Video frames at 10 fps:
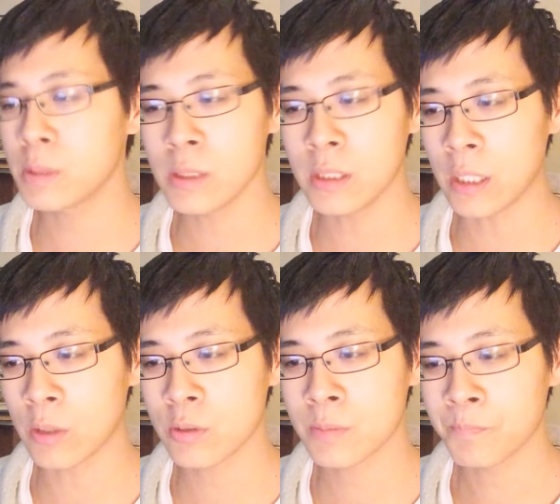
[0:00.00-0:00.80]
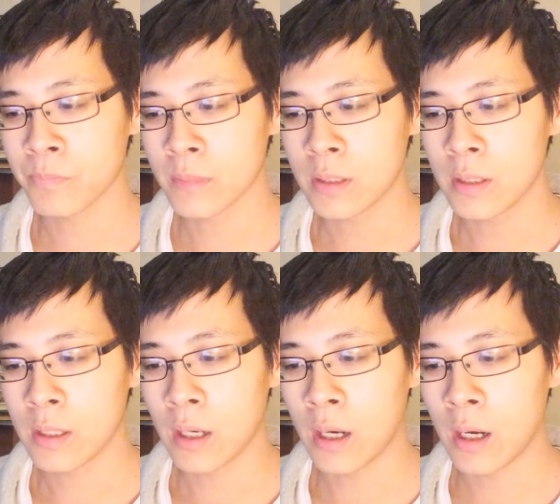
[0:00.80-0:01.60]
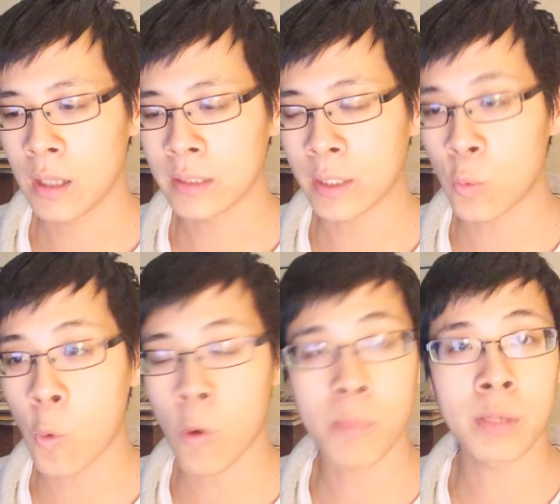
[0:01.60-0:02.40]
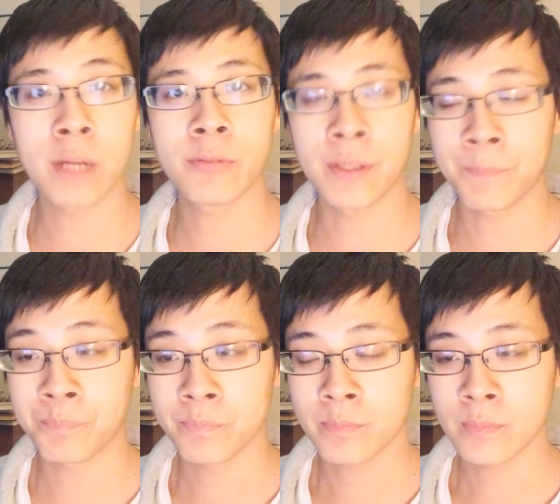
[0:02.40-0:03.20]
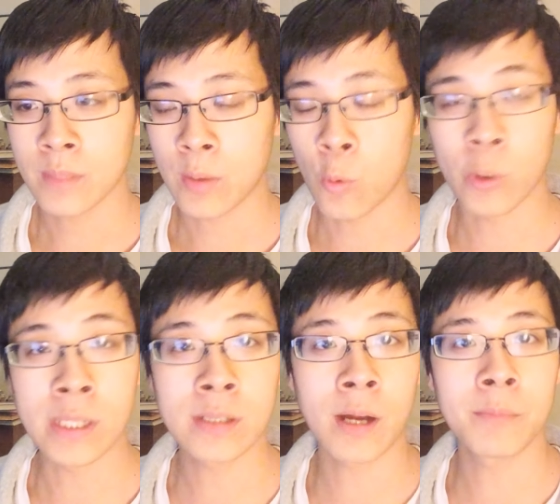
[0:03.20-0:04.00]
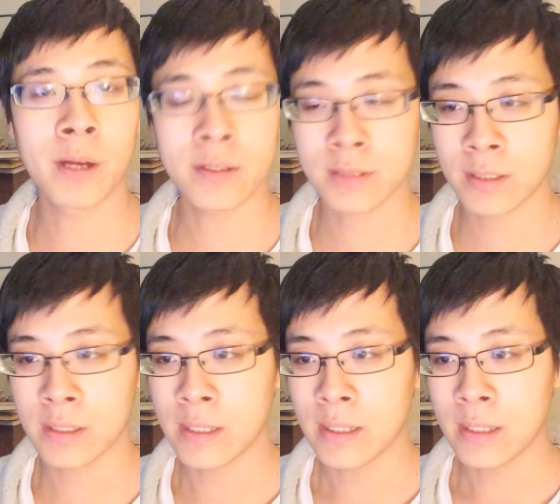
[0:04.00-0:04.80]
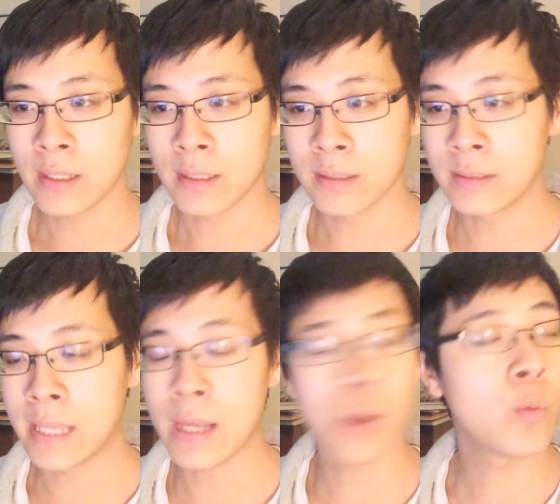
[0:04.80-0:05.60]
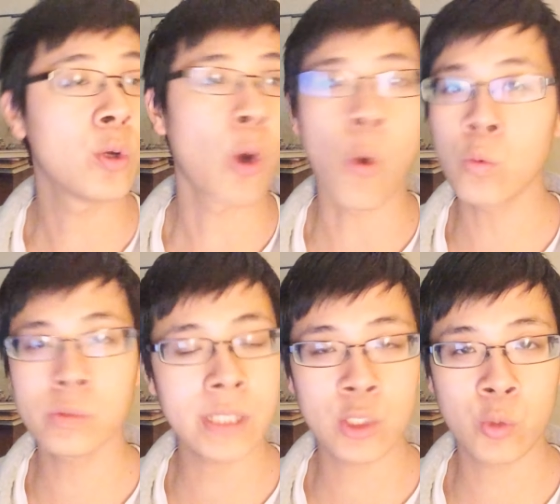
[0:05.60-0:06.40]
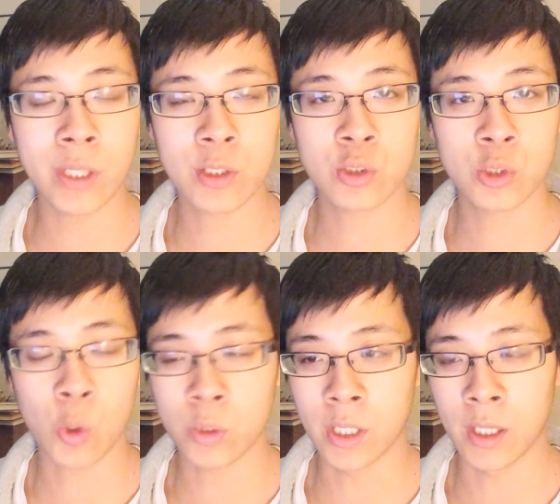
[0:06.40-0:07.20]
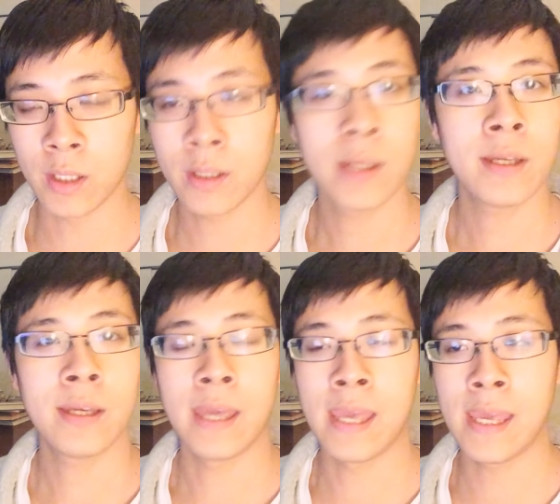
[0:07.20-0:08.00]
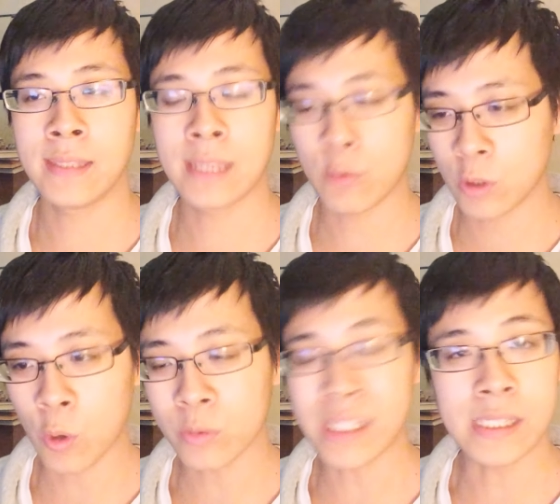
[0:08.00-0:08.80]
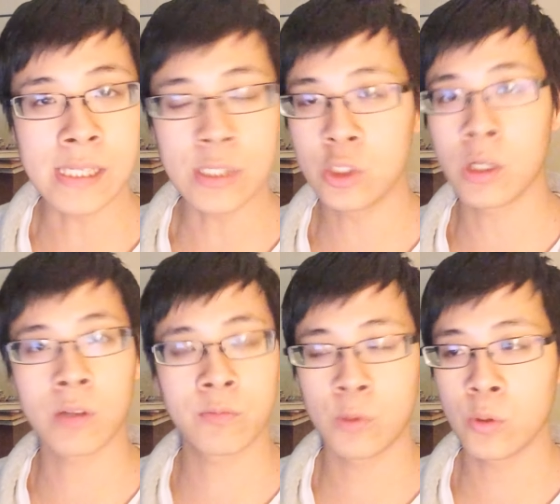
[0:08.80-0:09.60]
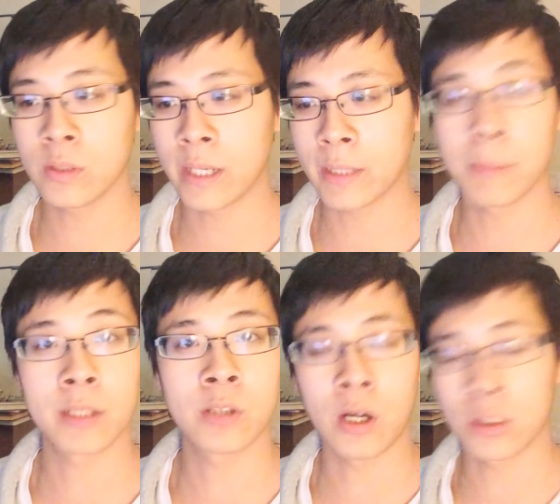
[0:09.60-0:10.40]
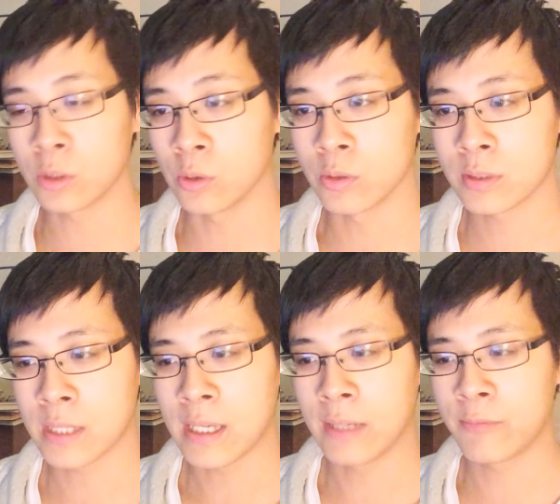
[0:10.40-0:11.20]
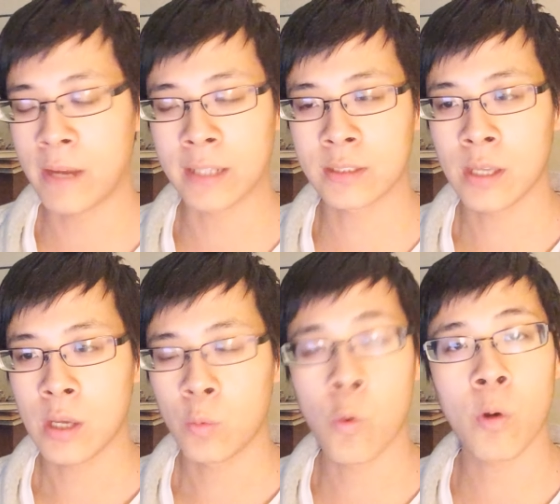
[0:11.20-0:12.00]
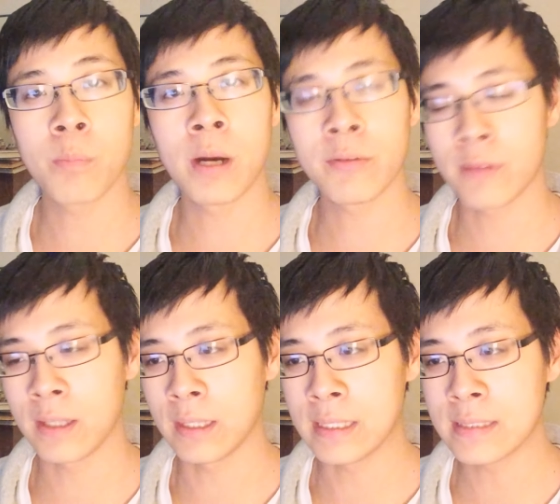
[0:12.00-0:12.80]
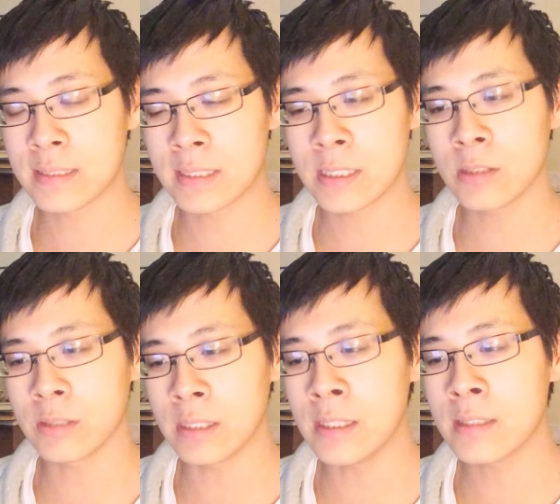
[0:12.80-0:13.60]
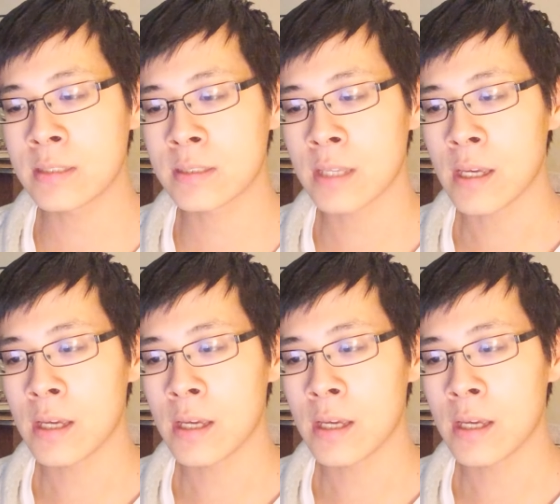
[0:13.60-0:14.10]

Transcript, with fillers: billionaires uh, like Warren Buffett or Elon Musk, they would only drink soda and they would only eat junk food like McDonald's. In fact, Warren Buffett, he still eats